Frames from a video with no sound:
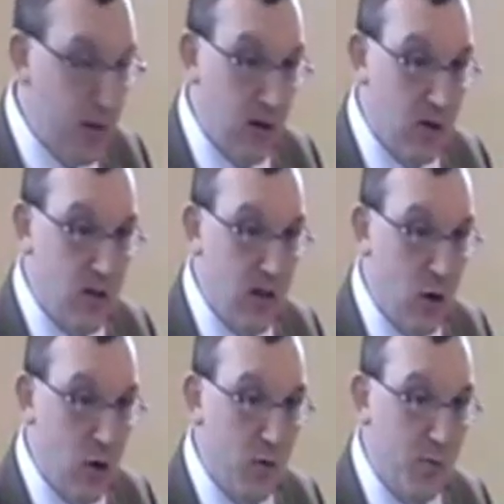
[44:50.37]
because of
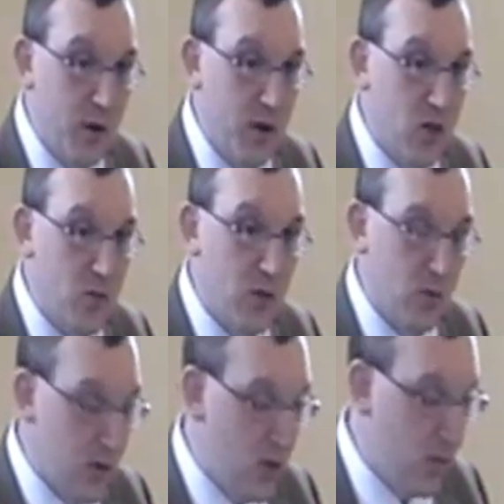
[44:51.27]
the awful
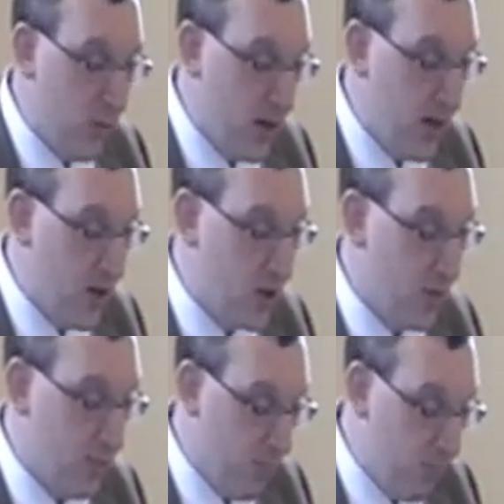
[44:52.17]
punishment which it brings,